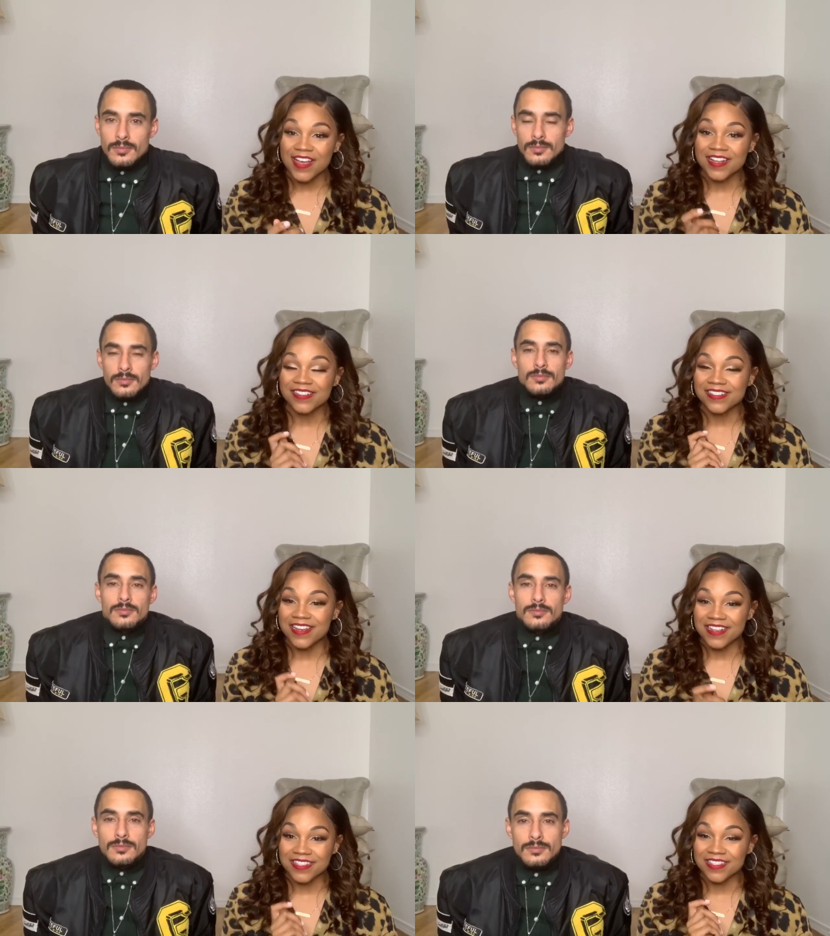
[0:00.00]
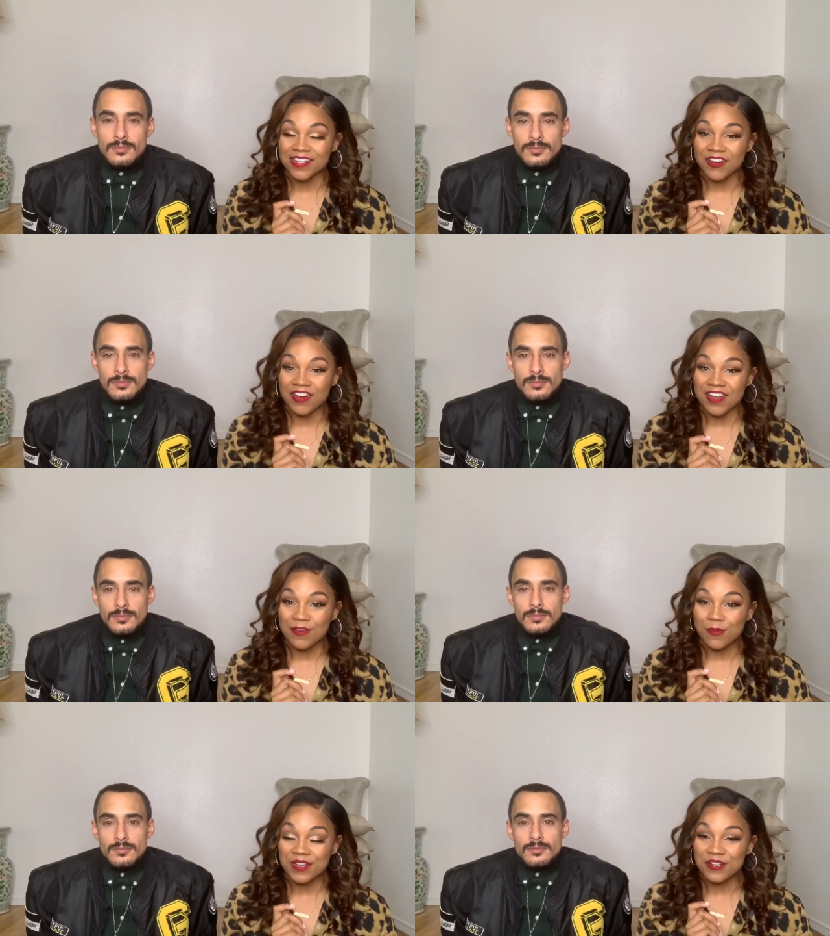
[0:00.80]
Speaker 1: is necessary
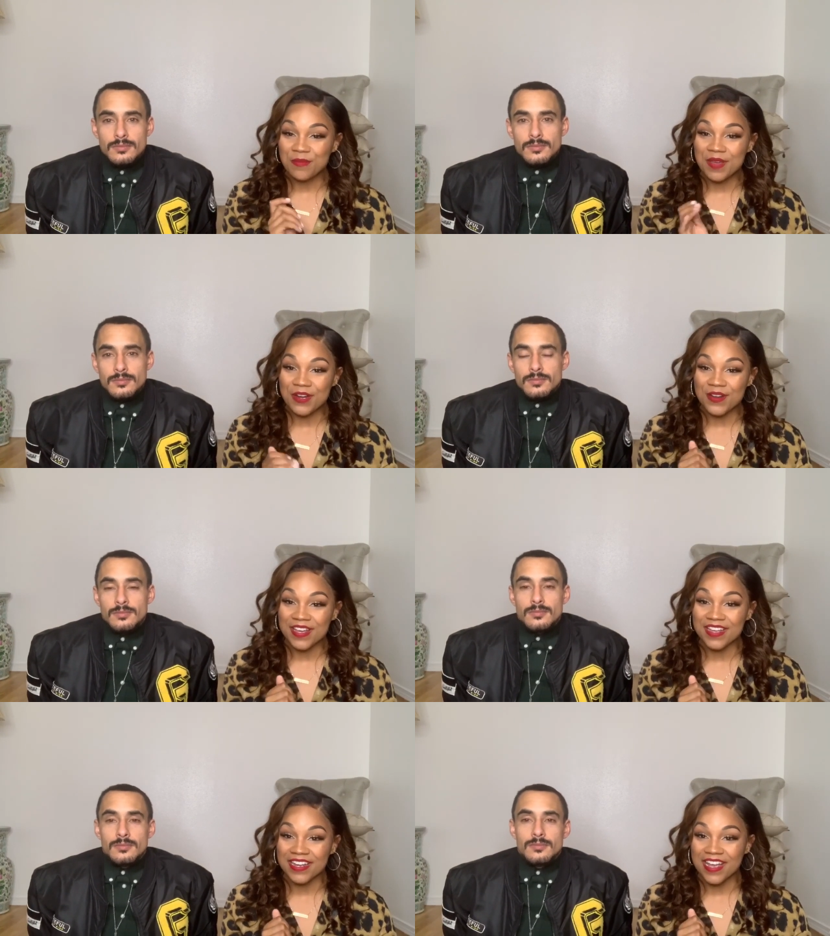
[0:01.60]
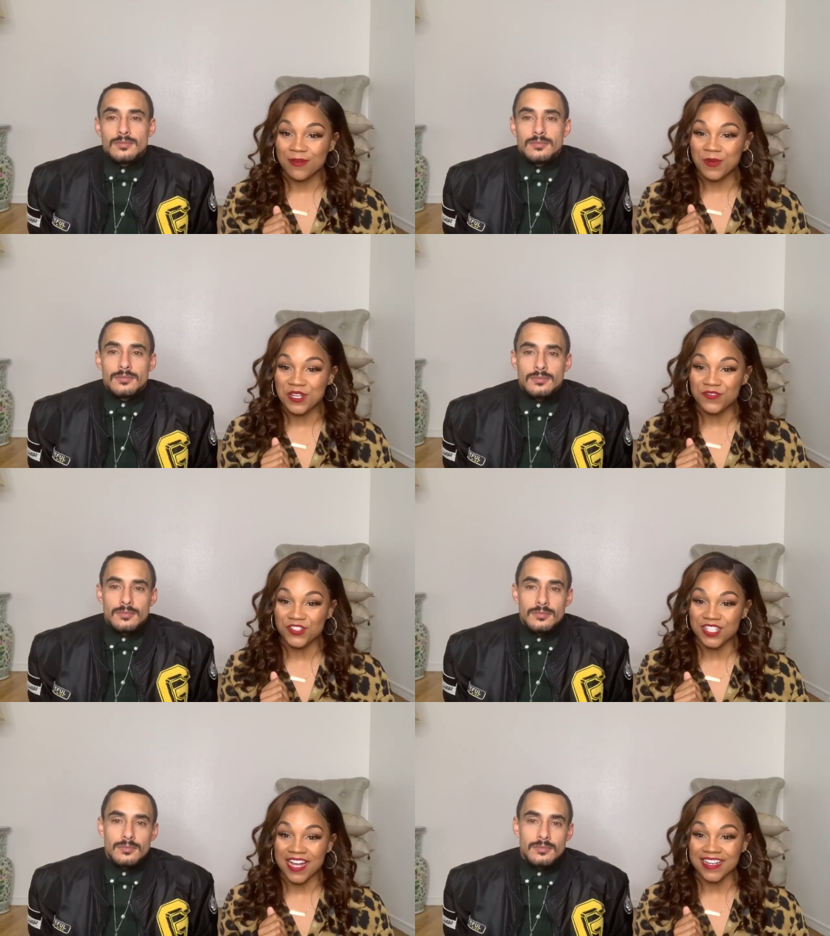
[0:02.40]
when you're married and when you
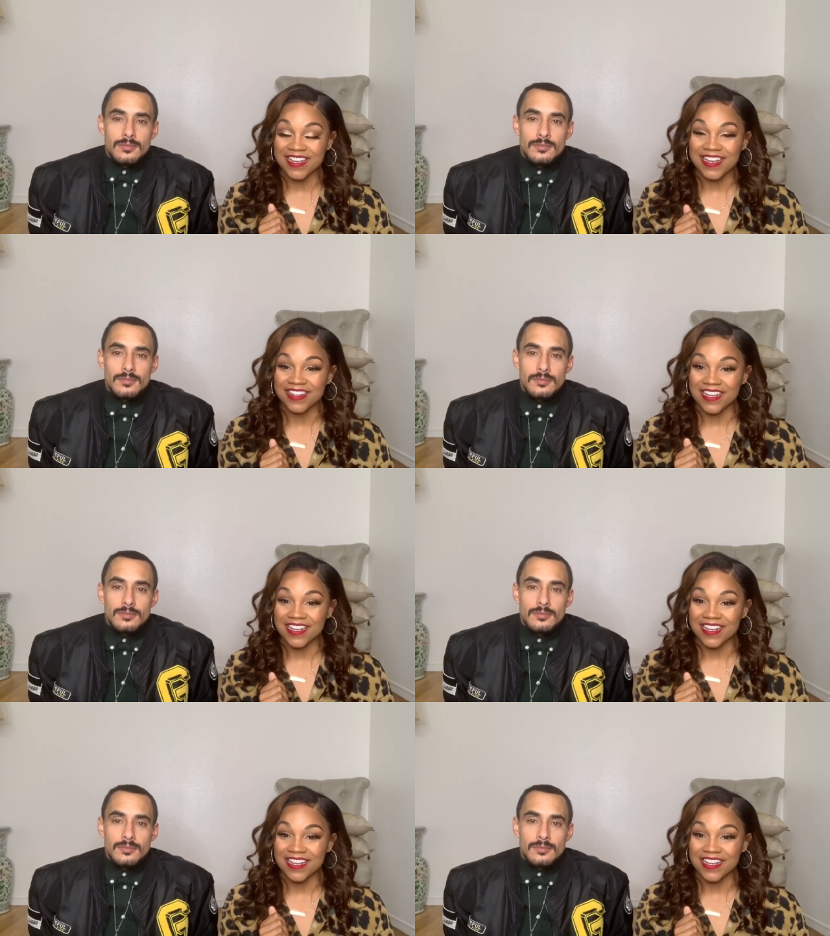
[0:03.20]
just had a kid.